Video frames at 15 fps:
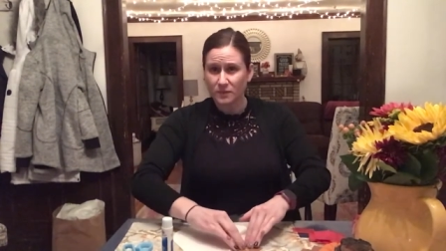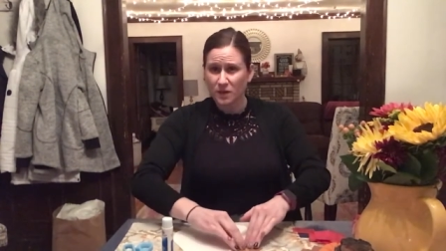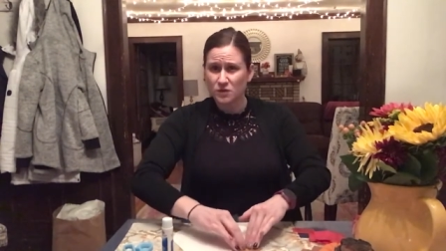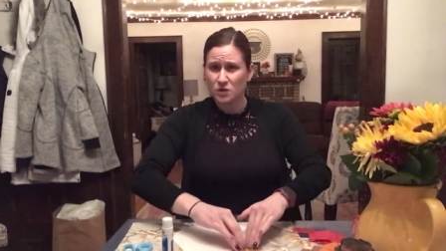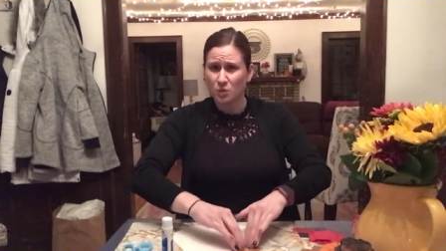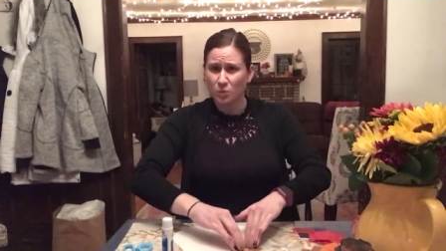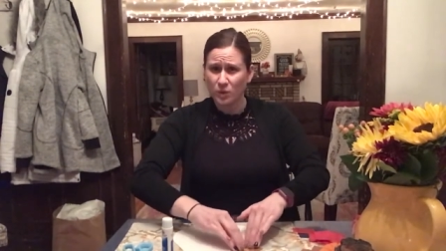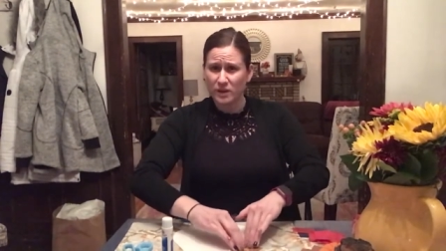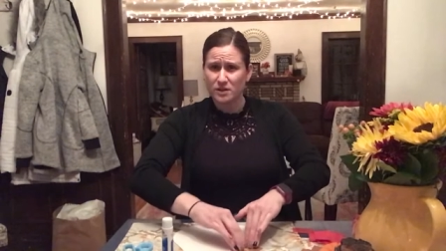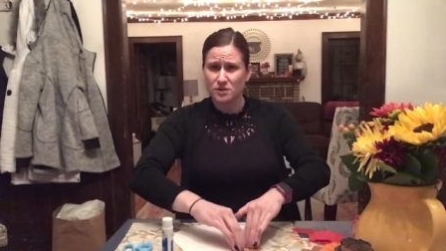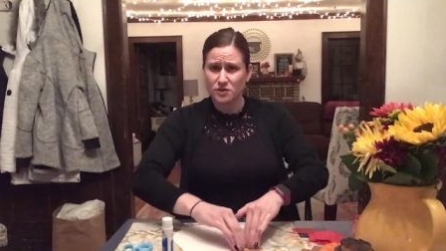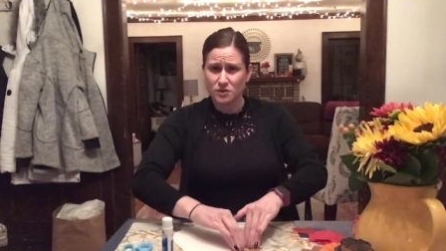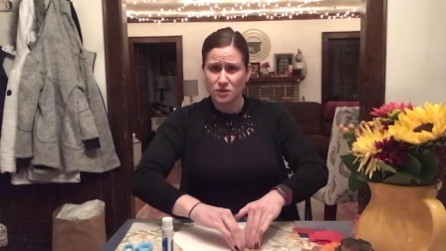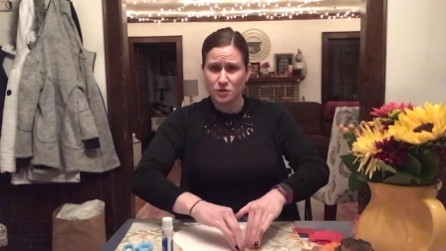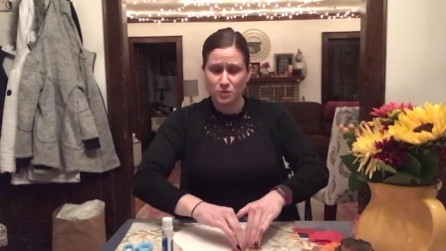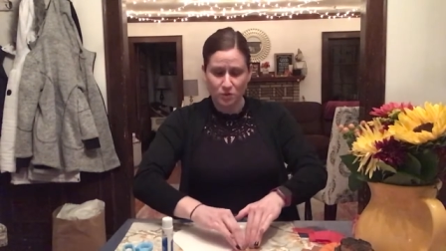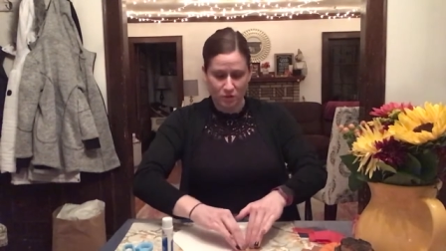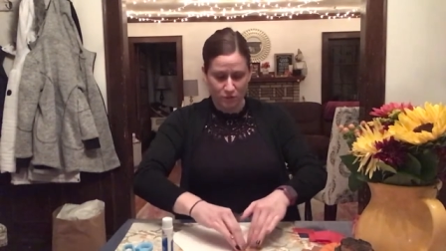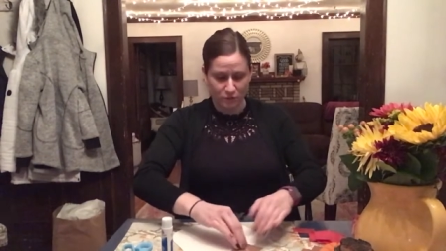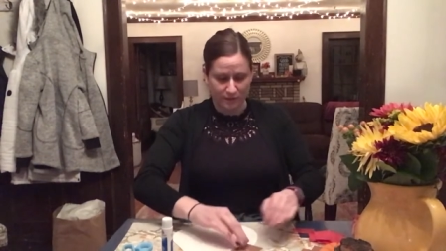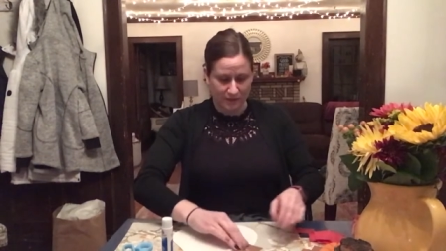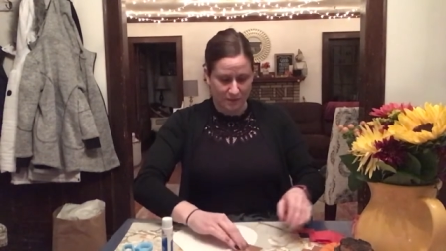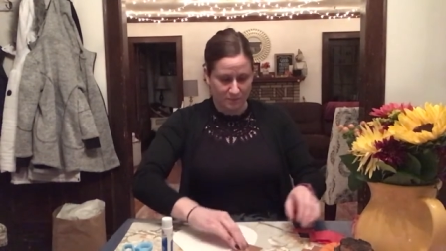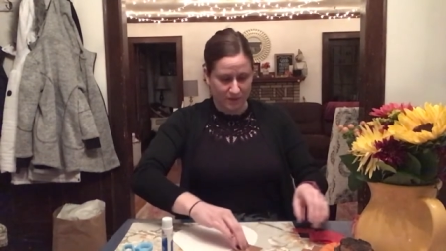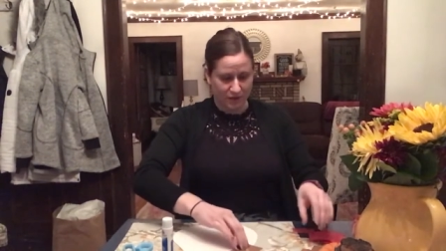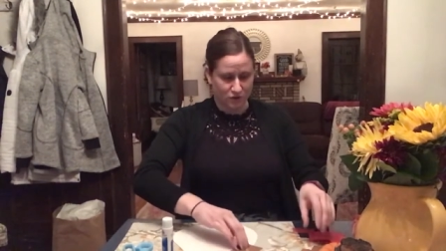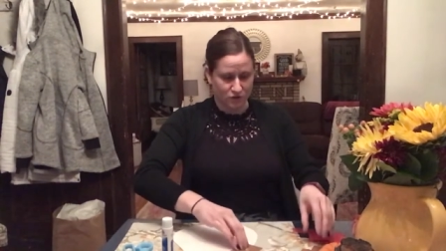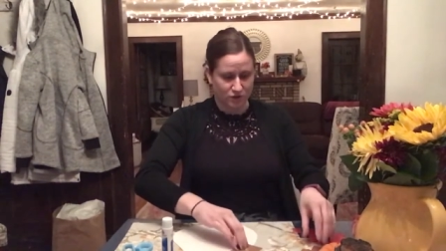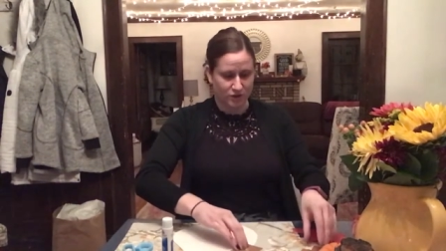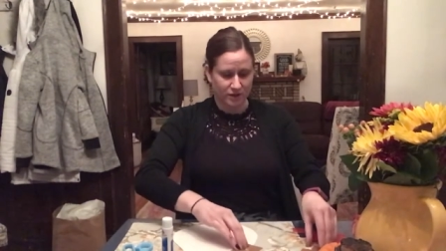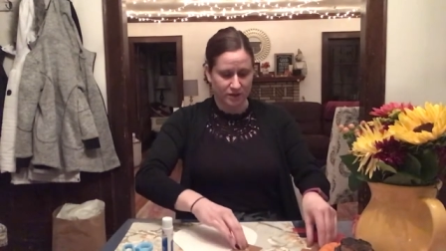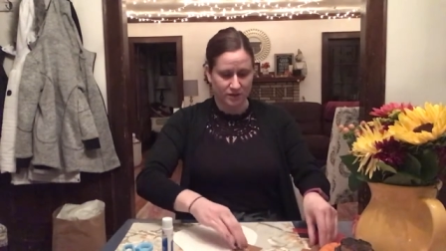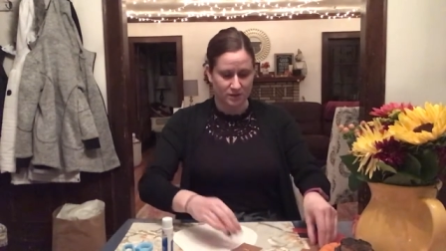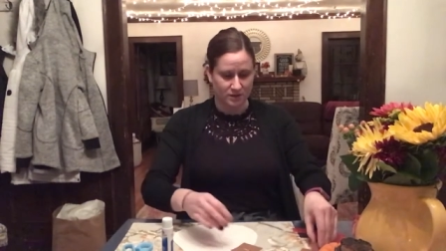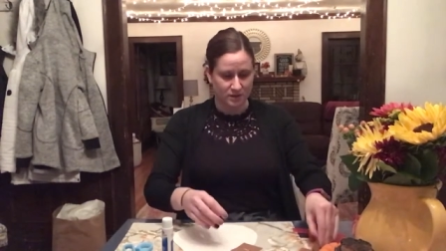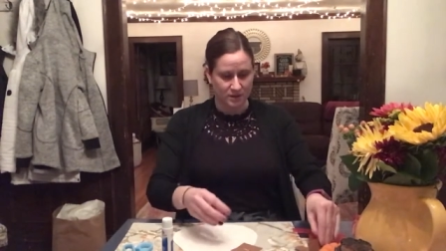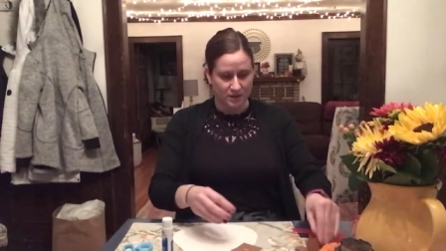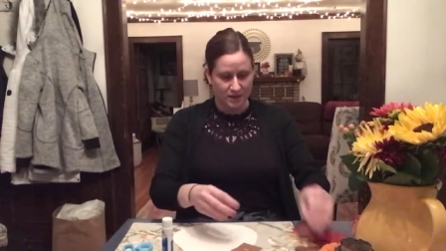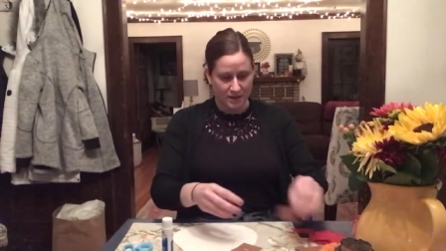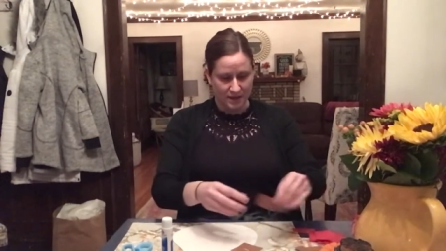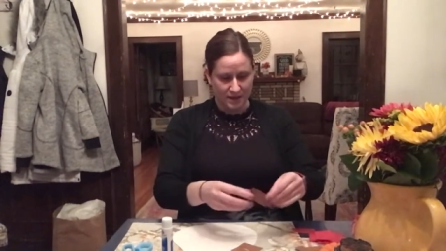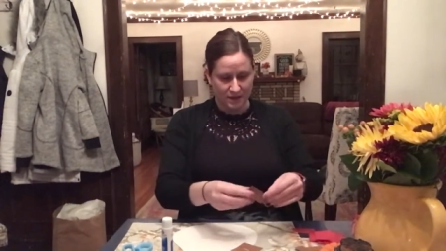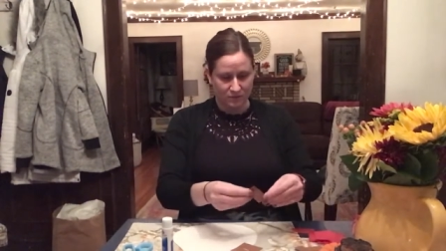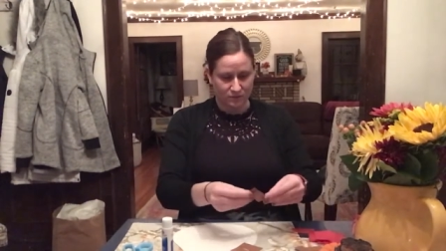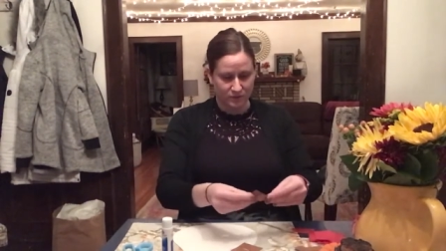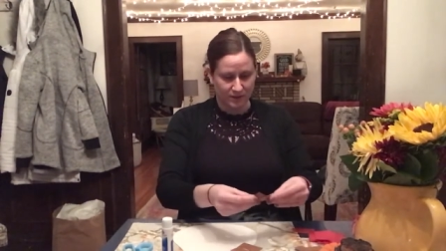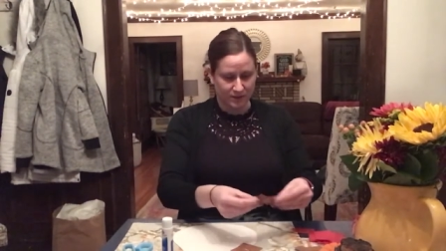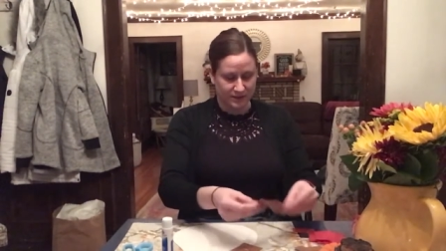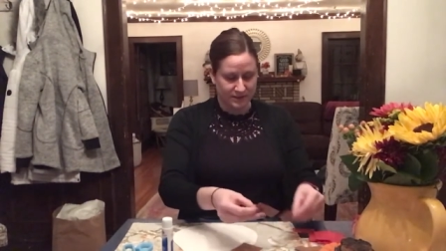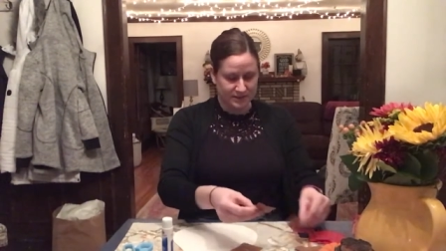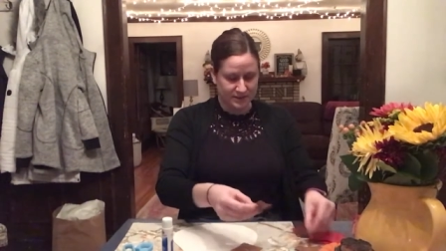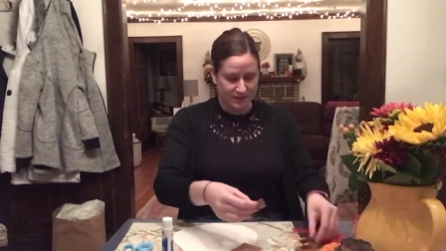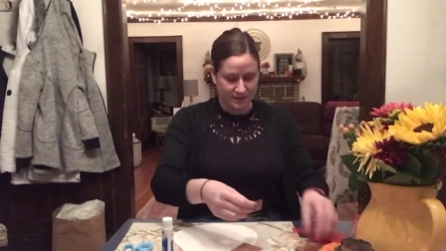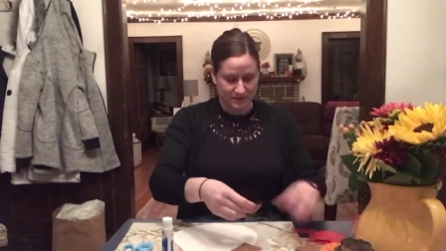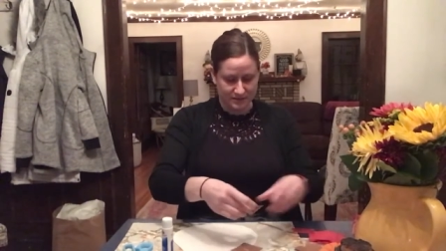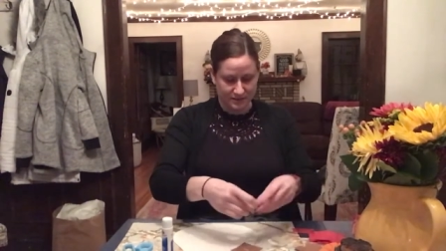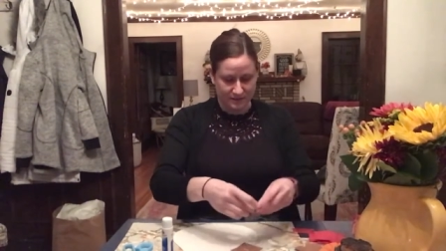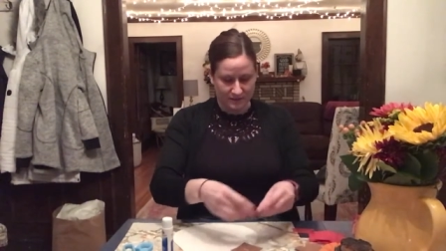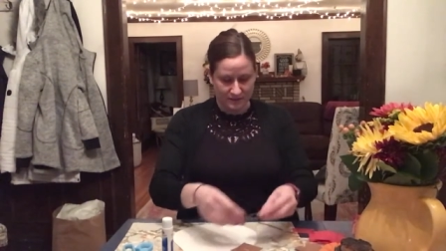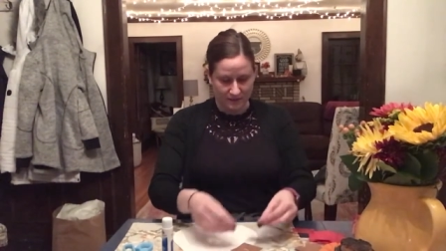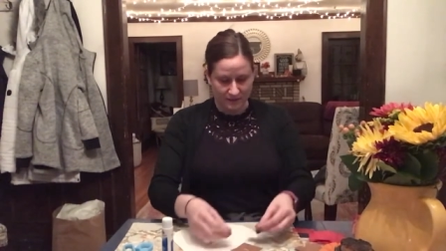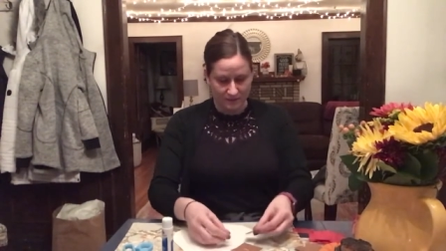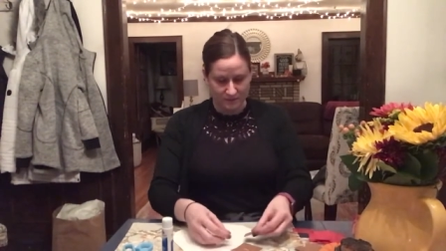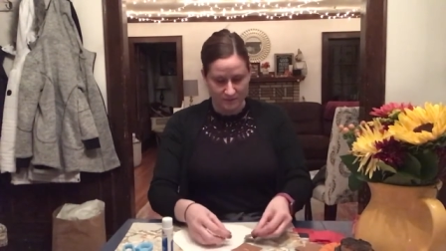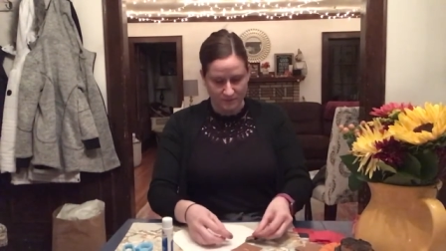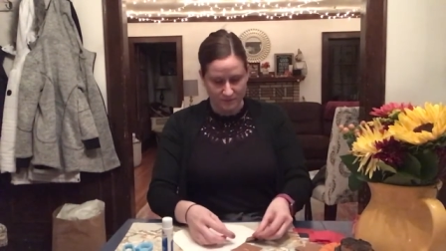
So one, two, three to make sure it really stays on there.